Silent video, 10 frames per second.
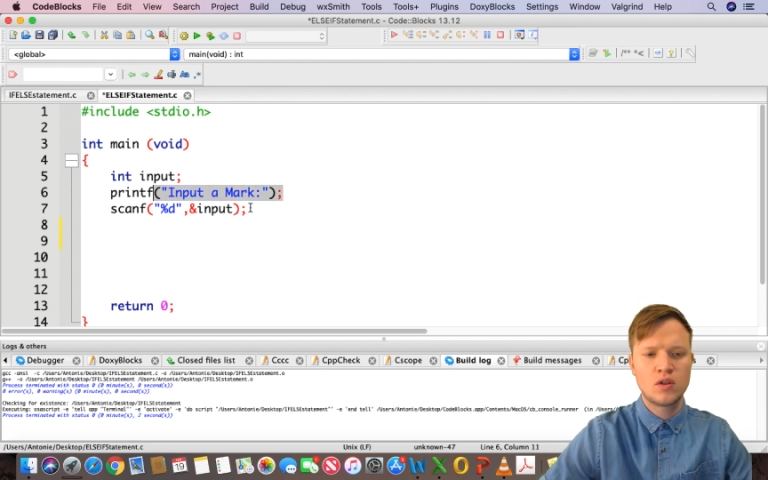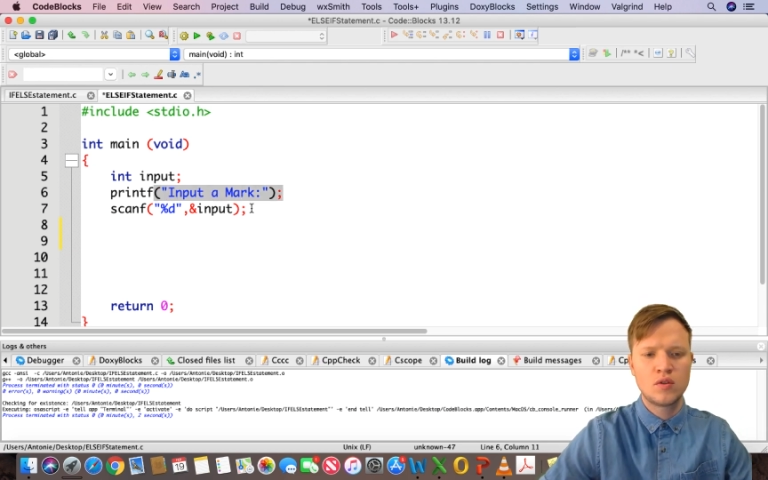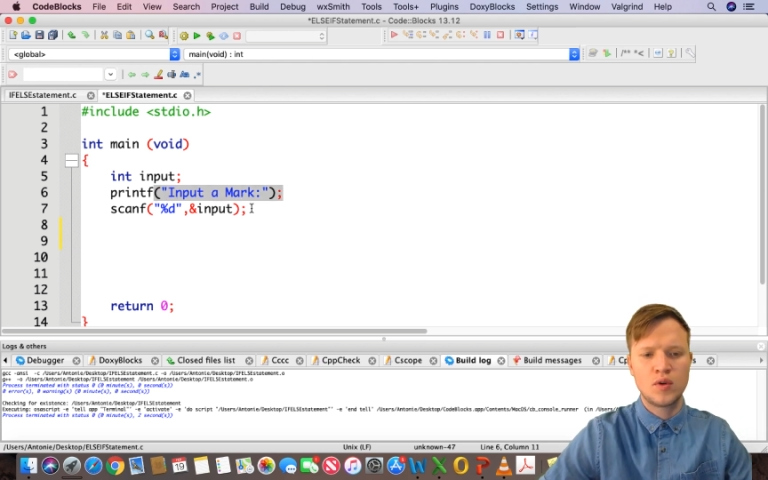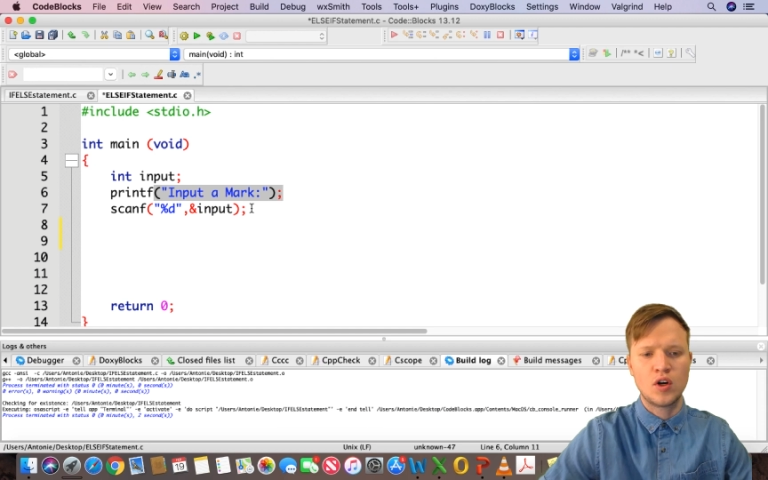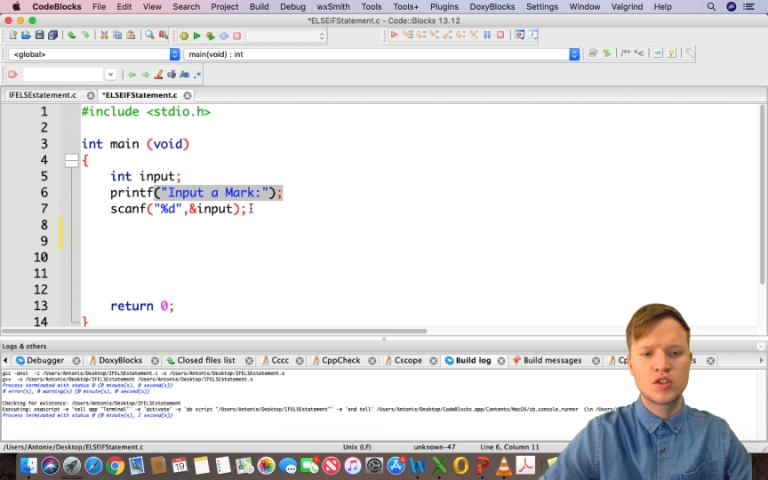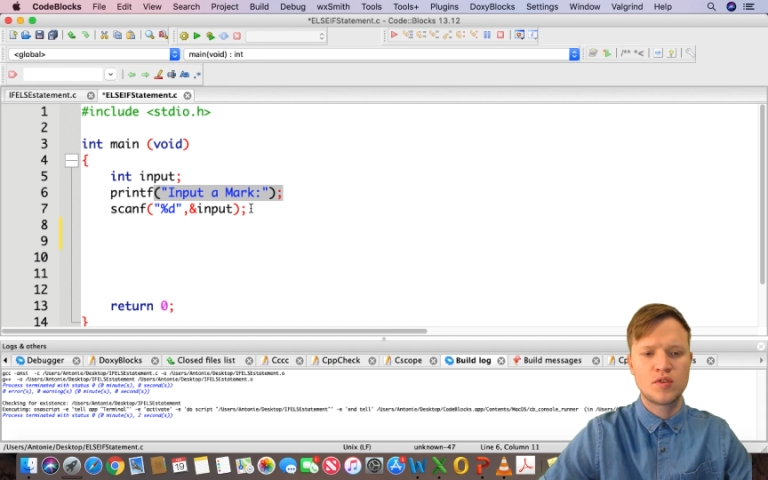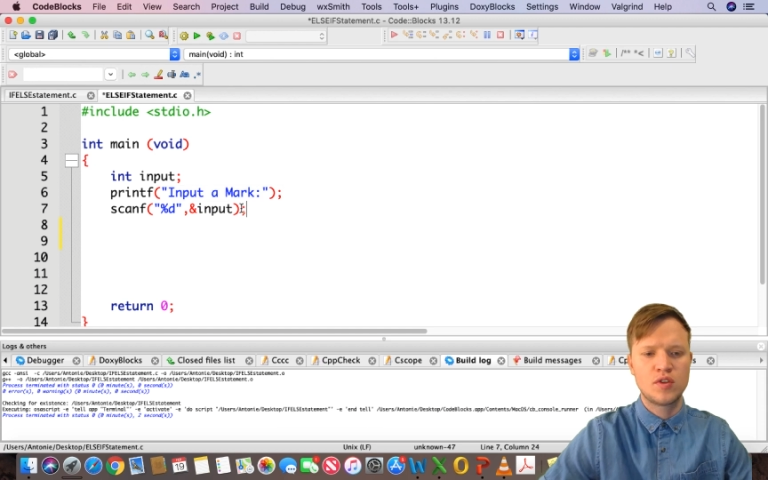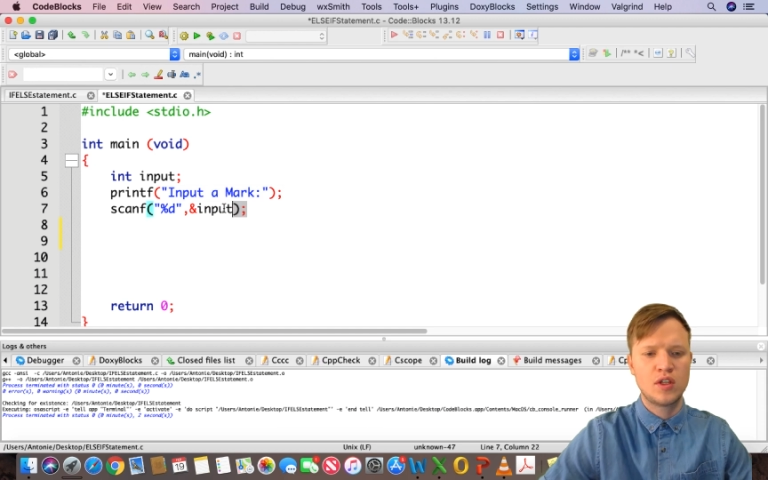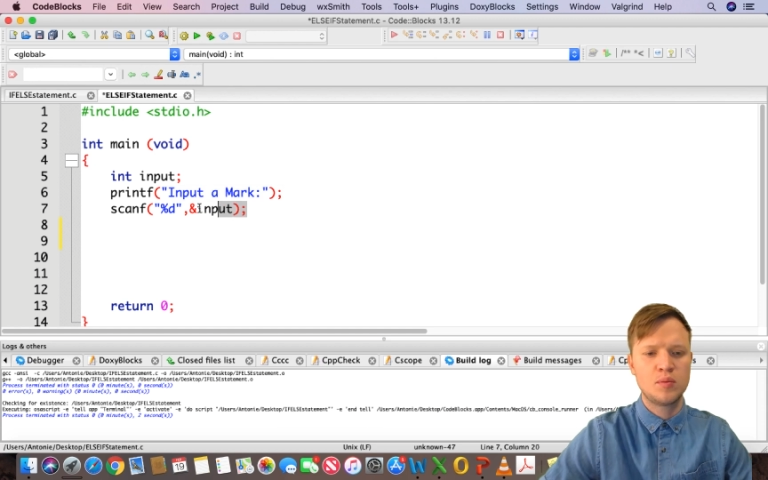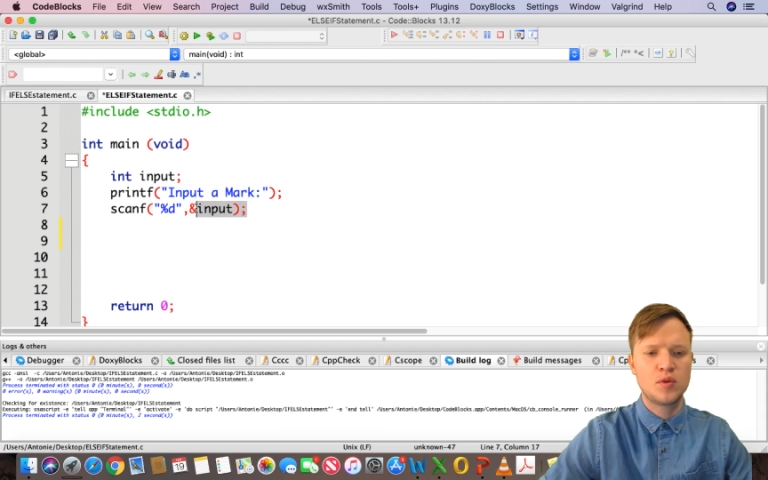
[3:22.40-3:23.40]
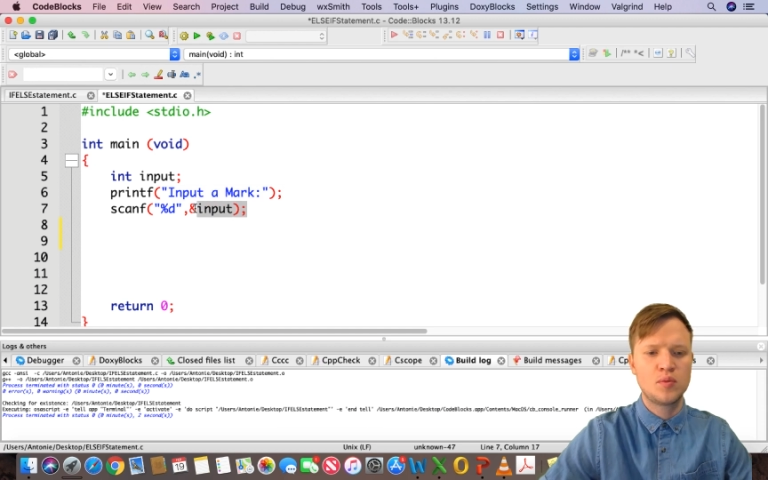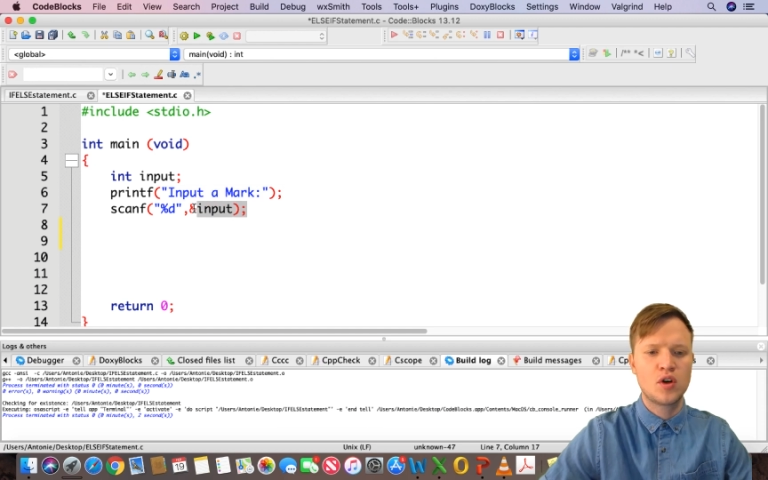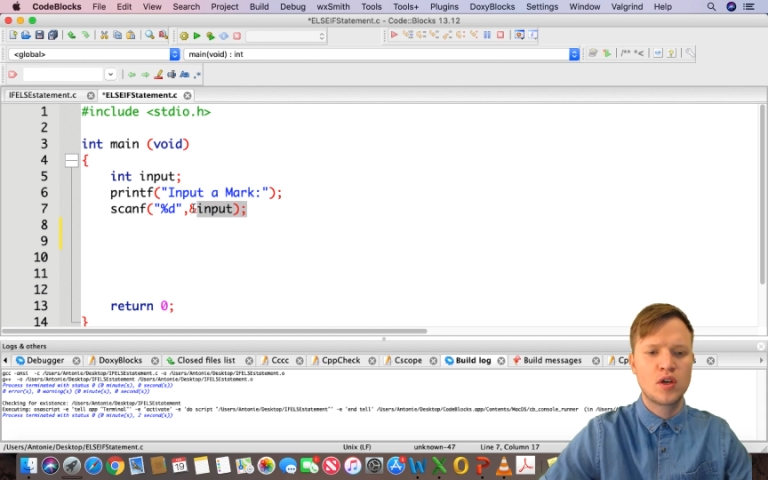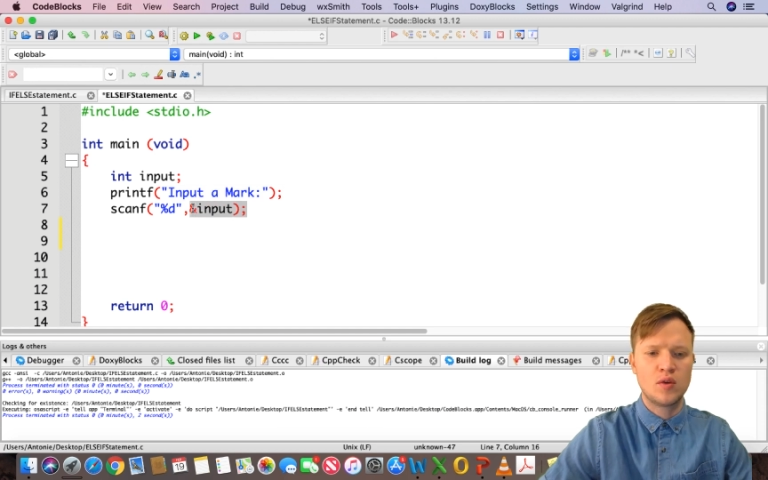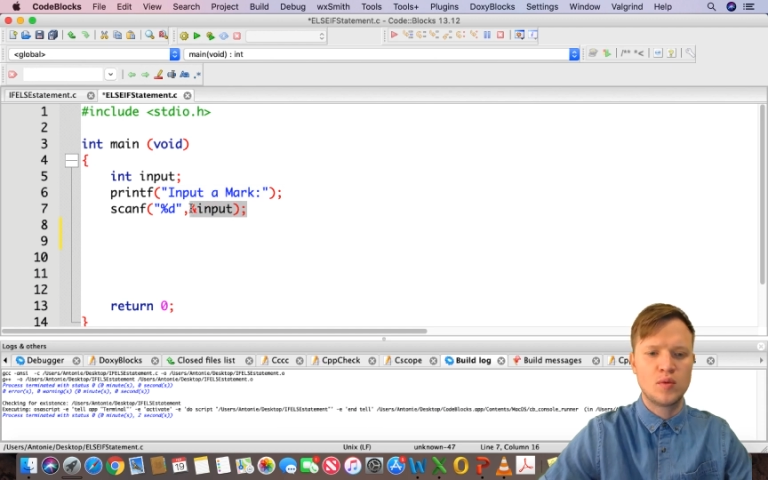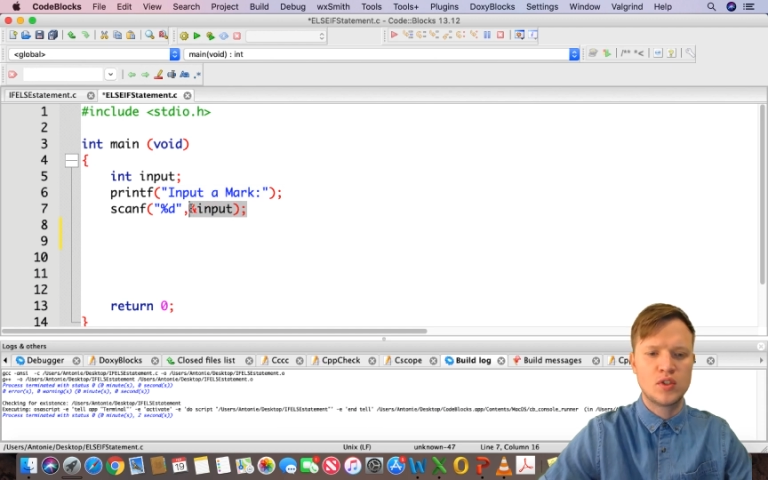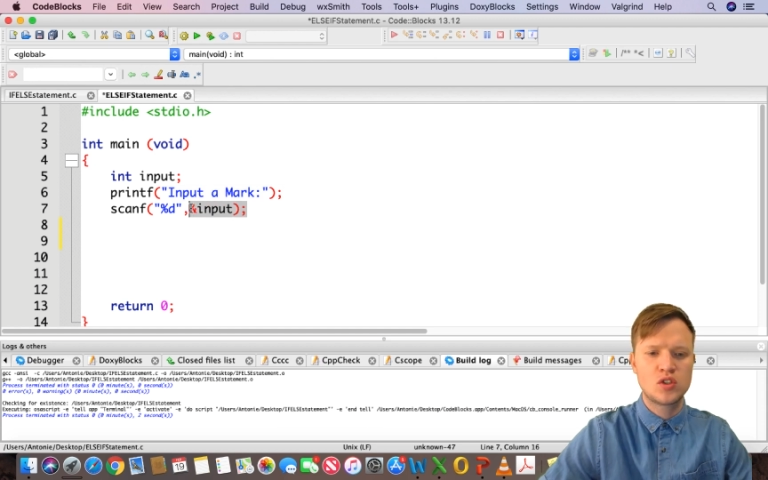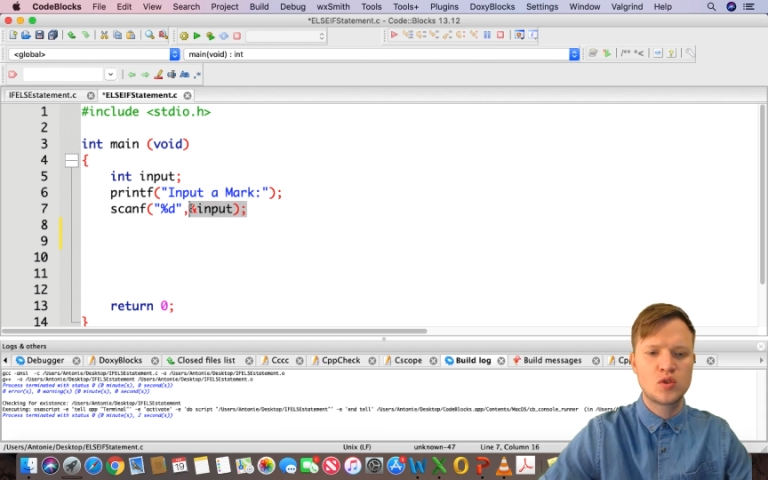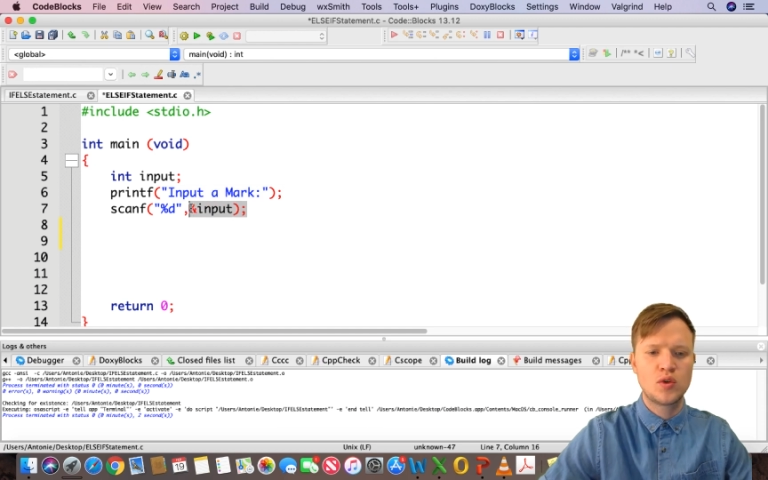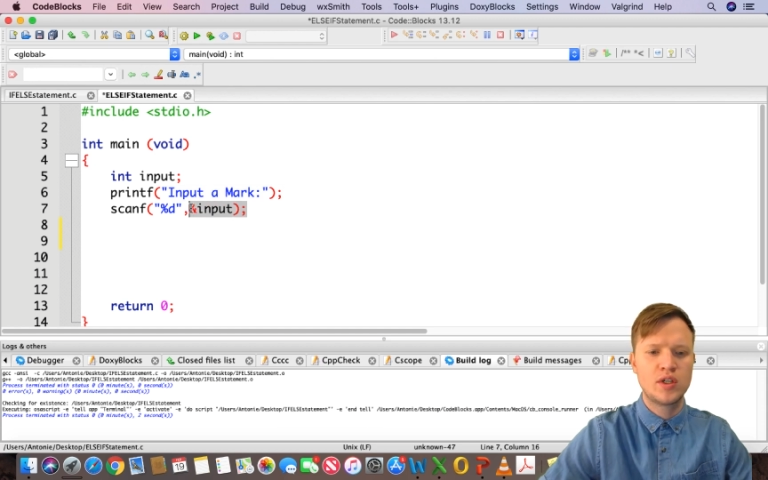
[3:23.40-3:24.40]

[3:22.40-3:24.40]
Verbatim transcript: We ask for the input mark and we store